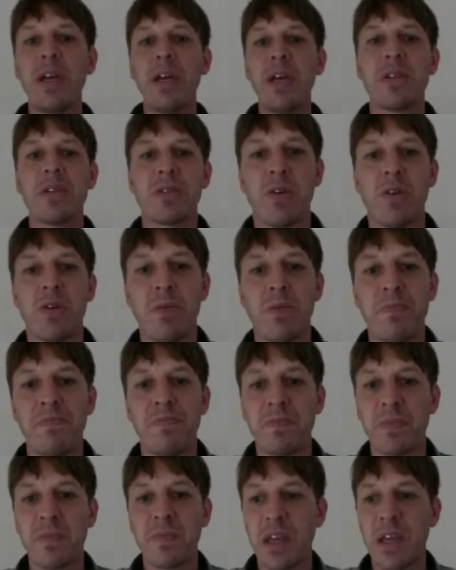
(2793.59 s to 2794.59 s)
So
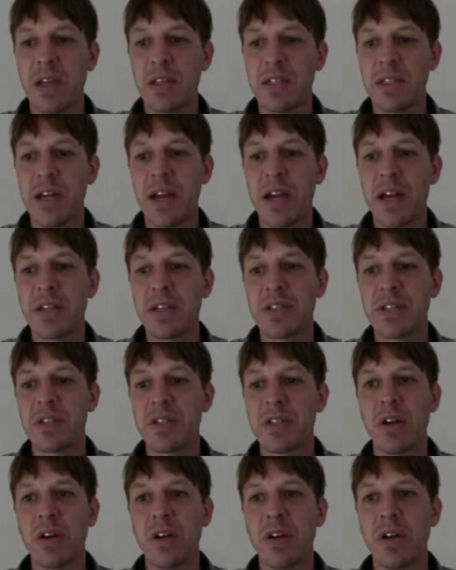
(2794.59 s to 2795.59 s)
it's not
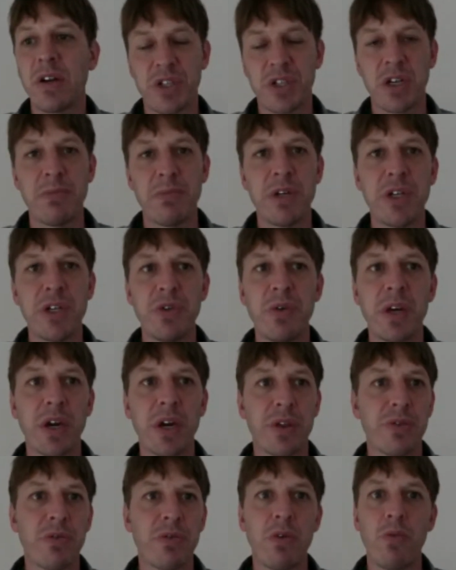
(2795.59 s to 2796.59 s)
necessarily, we're just going to be doing it
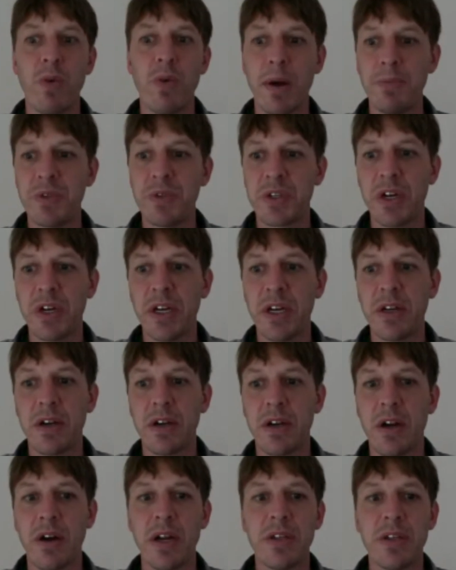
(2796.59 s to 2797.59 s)
through a web screen.
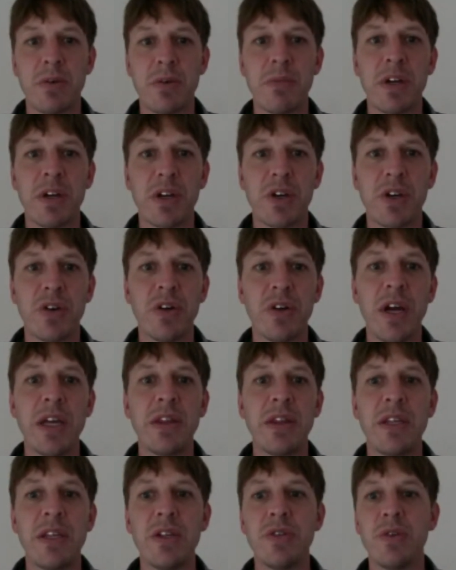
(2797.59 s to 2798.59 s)
Right? So I'm going to create
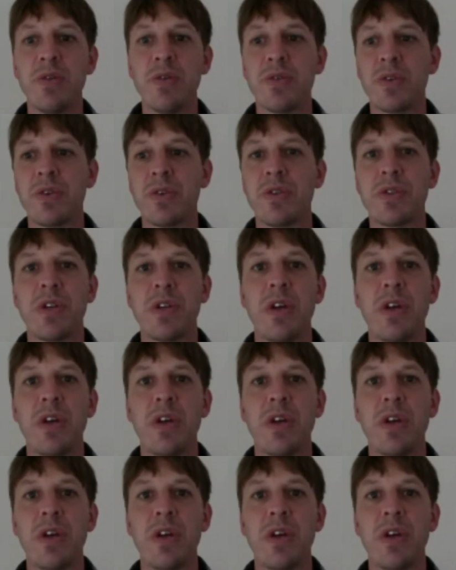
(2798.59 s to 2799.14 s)
these users.